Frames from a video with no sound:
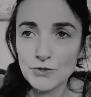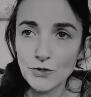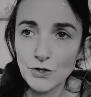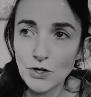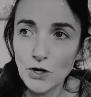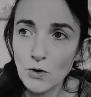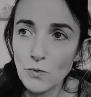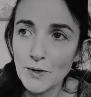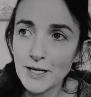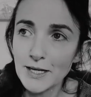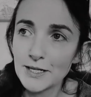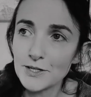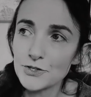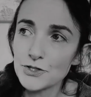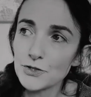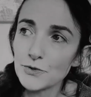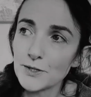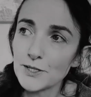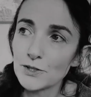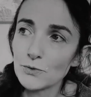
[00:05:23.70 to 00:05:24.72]
So going
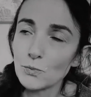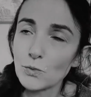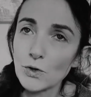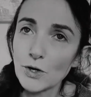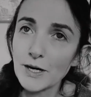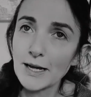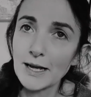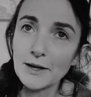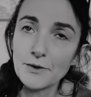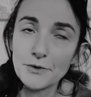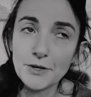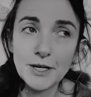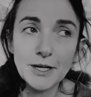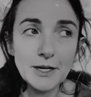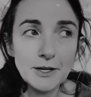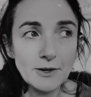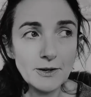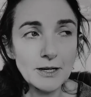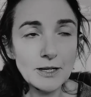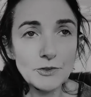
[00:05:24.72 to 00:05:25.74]
and doing the work out
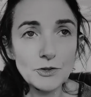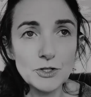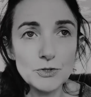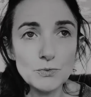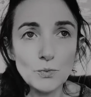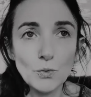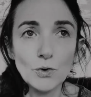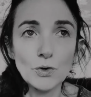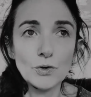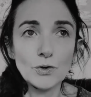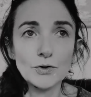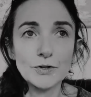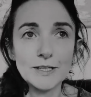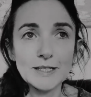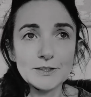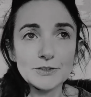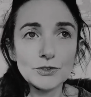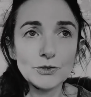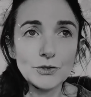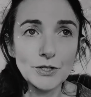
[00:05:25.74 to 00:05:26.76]
here in this
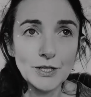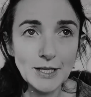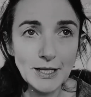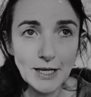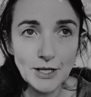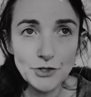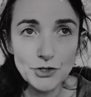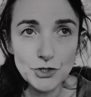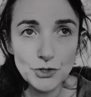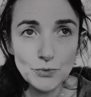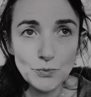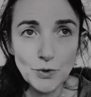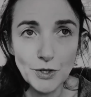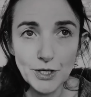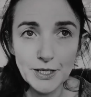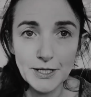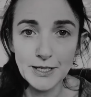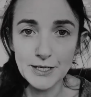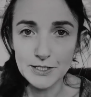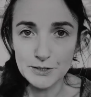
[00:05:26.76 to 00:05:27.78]
world isn't going to get you
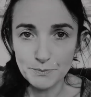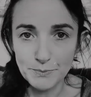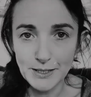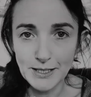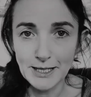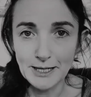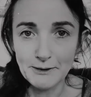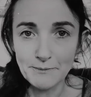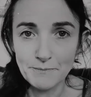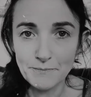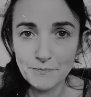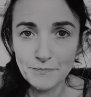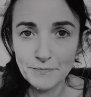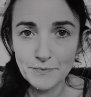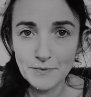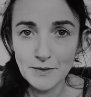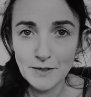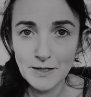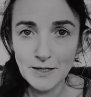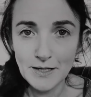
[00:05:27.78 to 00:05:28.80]
where you need to be
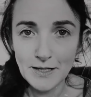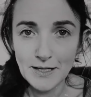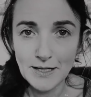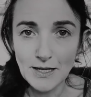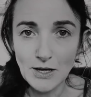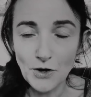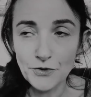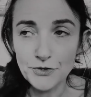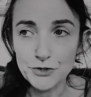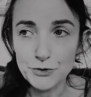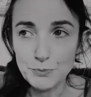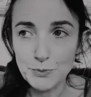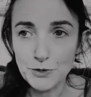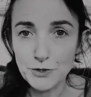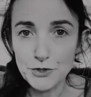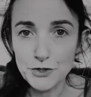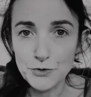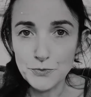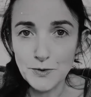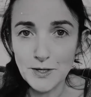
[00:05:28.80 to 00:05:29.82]
on a
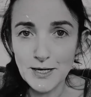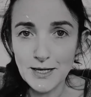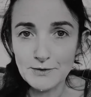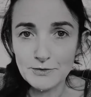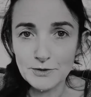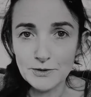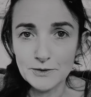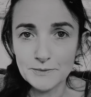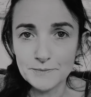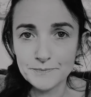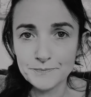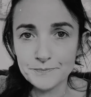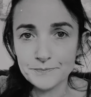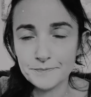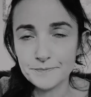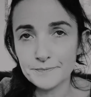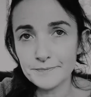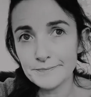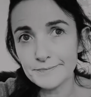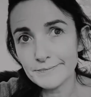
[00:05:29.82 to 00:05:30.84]
spiritual level.
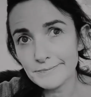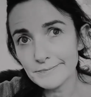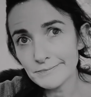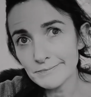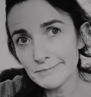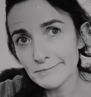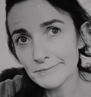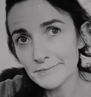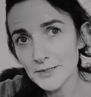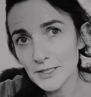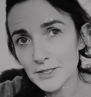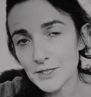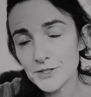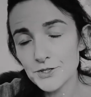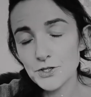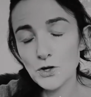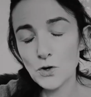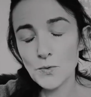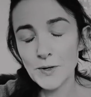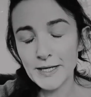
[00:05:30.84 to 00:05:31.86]

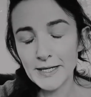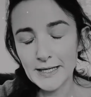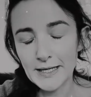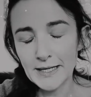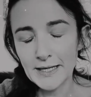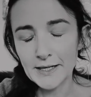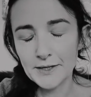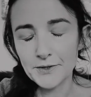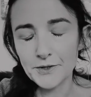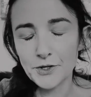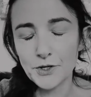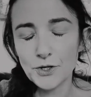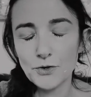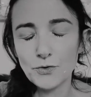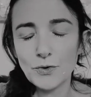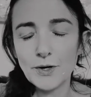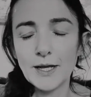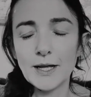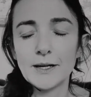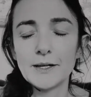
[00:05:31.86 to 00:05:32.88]
It's going in,
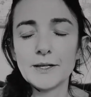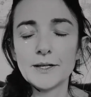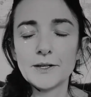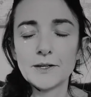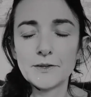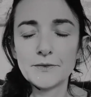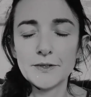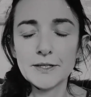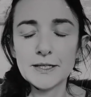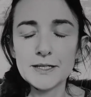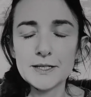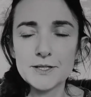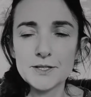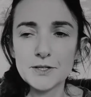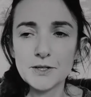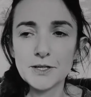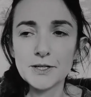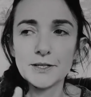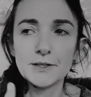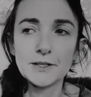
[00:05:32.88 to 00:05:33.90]
creating it on the
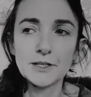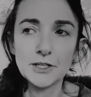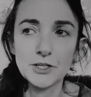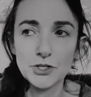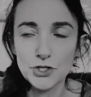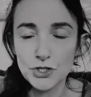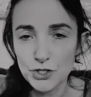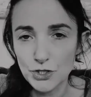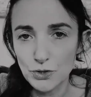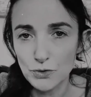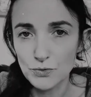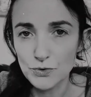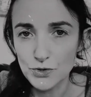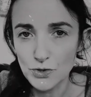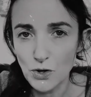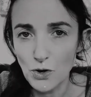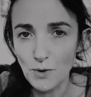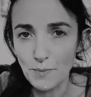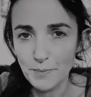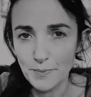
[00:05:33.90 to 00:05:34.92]
inside, and then it
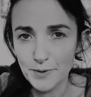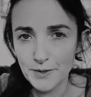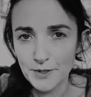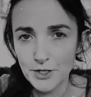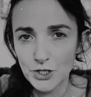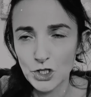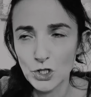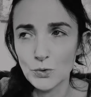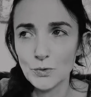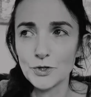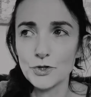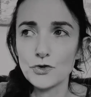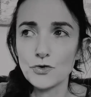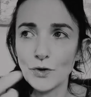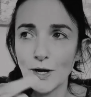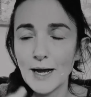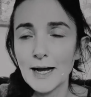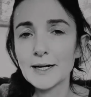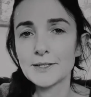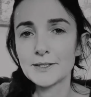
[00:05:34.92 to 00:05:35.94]
shows up. You
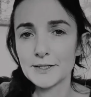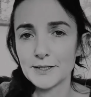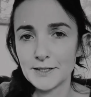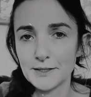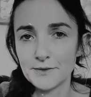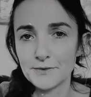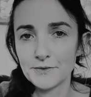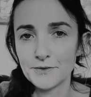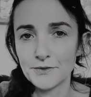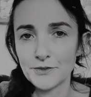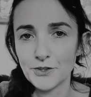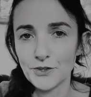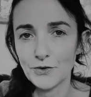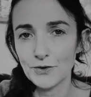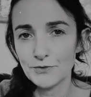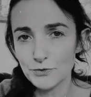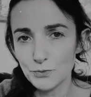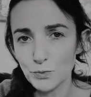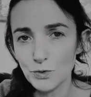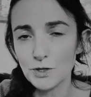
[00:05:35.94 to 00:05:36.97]
attract it in.
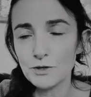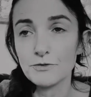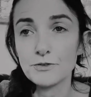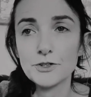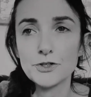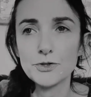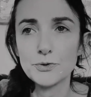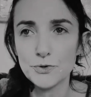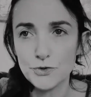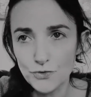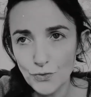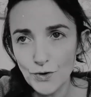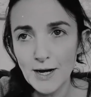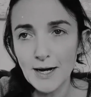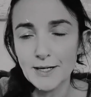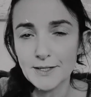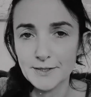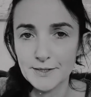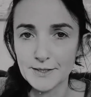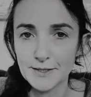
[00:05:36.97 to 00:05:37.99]
You don't have to work for it. You
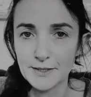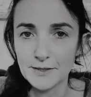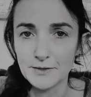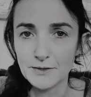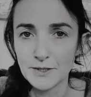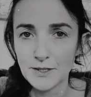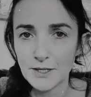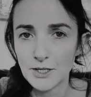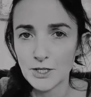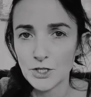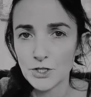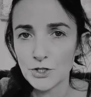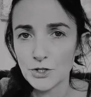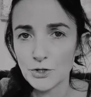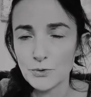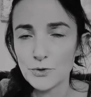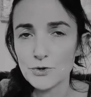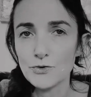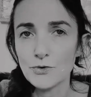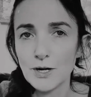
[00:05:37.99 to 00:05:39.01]
attract it in.
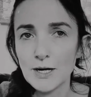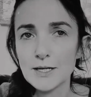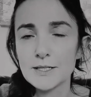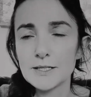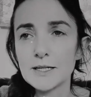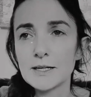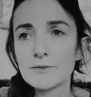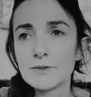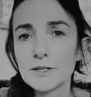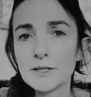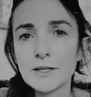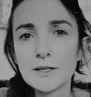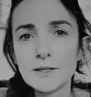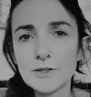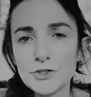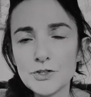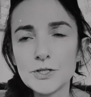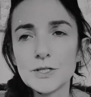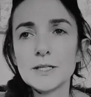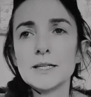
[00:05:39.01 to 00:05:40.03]
You attract in
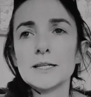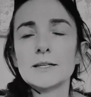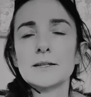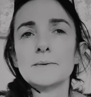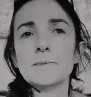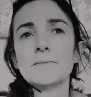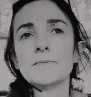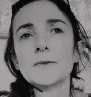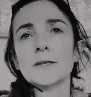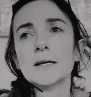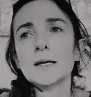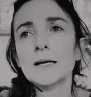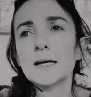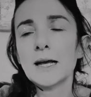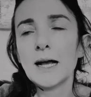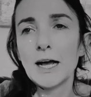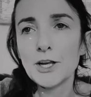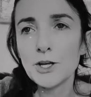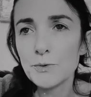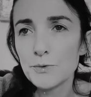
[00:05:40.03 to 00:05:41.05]
everything that you need.
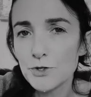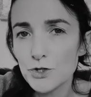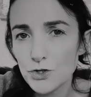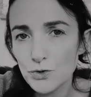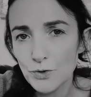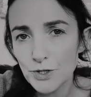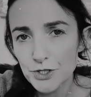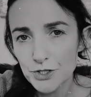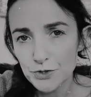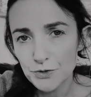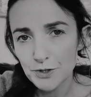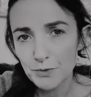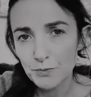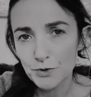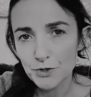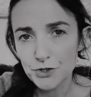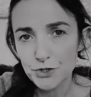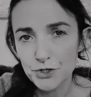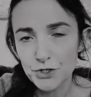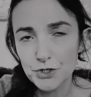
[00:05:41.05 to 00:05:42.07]
And you enjoy
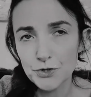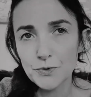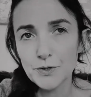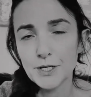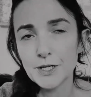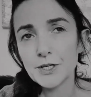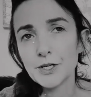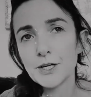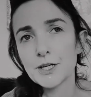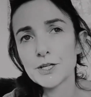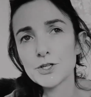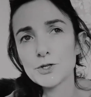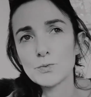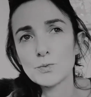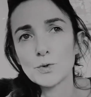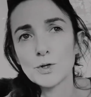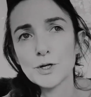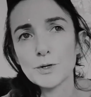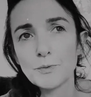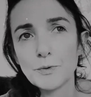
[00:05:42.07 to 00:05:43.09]
doing what you're doing, and you
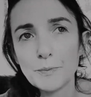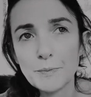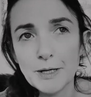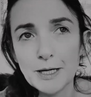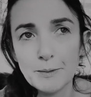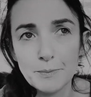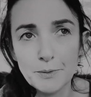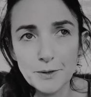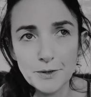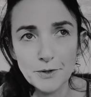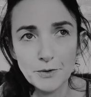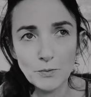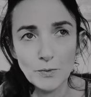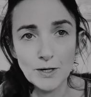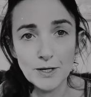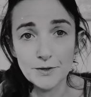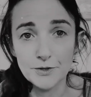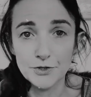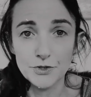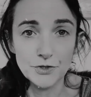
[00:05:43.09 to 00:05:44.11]
get to work with people in
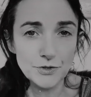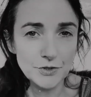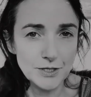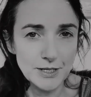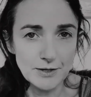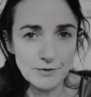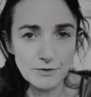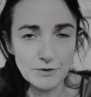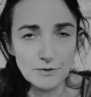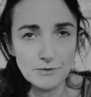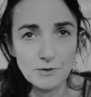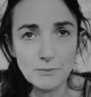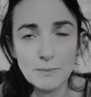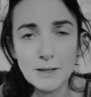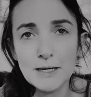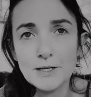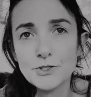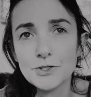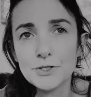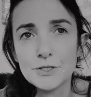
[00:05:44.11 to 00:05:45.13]
a way that you could never
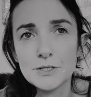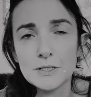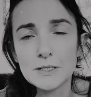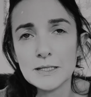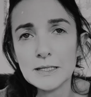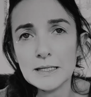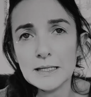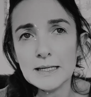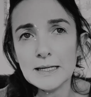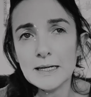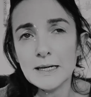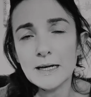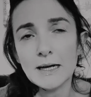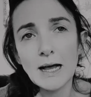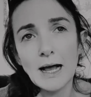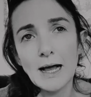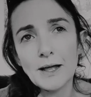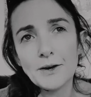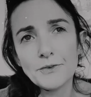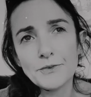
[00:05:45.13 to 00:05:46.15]
have imagined.
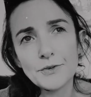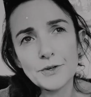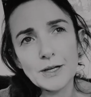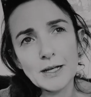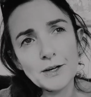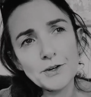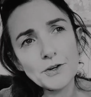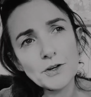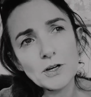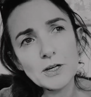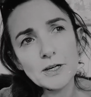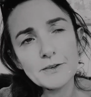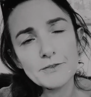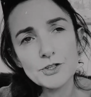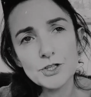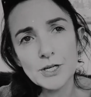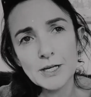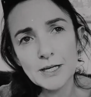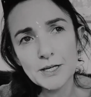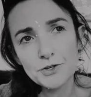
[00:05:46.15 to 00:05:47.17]
And your
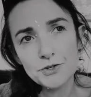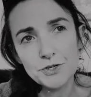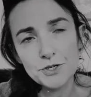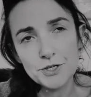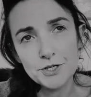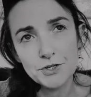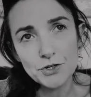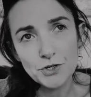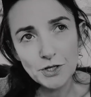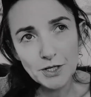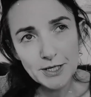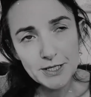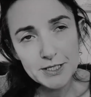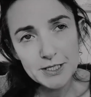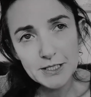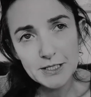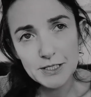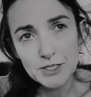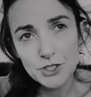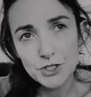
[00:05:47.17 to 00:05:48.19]
life changes, and your
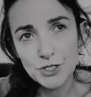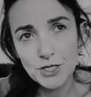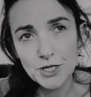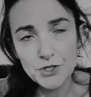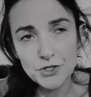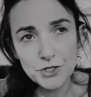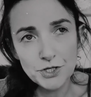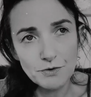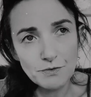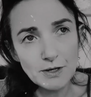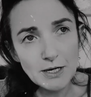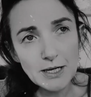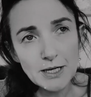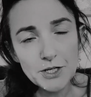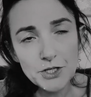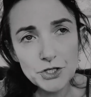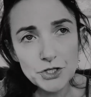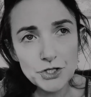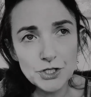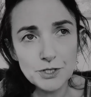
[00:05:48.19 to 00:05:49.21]
ideas change, and your
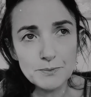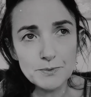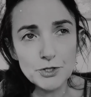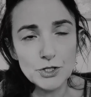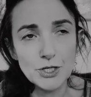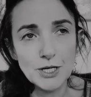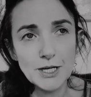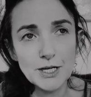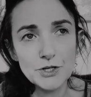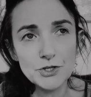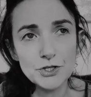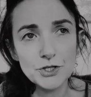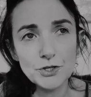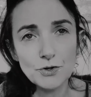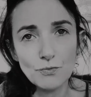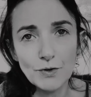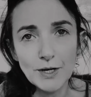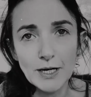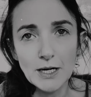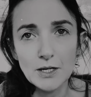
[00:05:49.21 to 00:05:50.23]
relationships change,
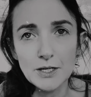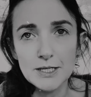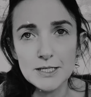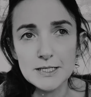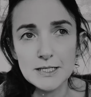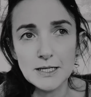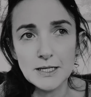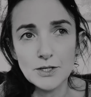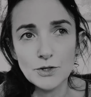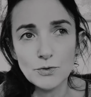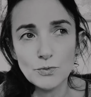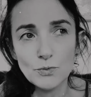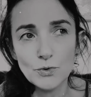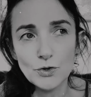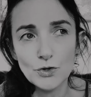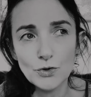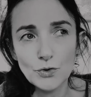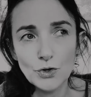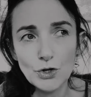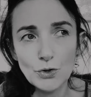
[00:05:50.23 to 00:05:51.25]
and you realize that
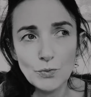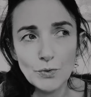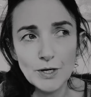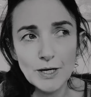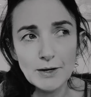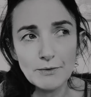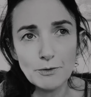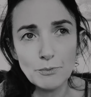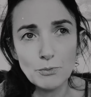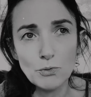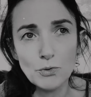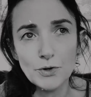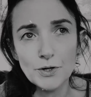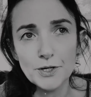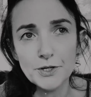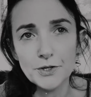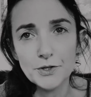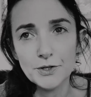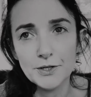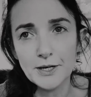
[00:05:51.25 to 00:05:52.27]
you were never
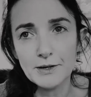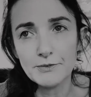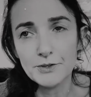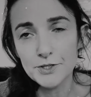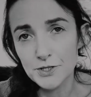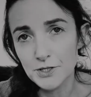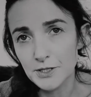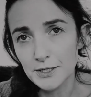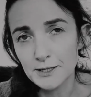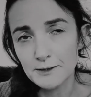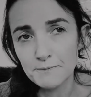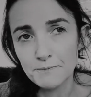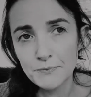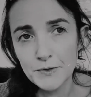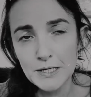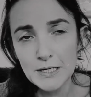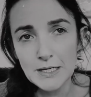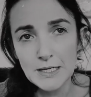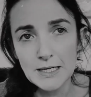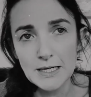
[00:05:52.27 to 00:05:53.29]
born and you'll never die.